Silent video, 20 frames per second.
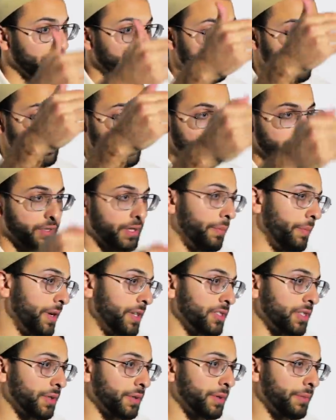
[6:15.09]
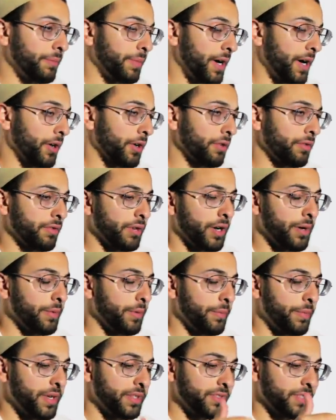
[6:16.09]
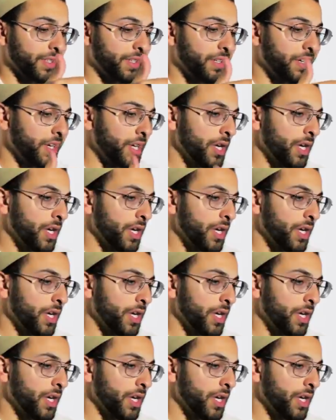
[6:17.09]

you give us a, a basic biography, uh, a basic,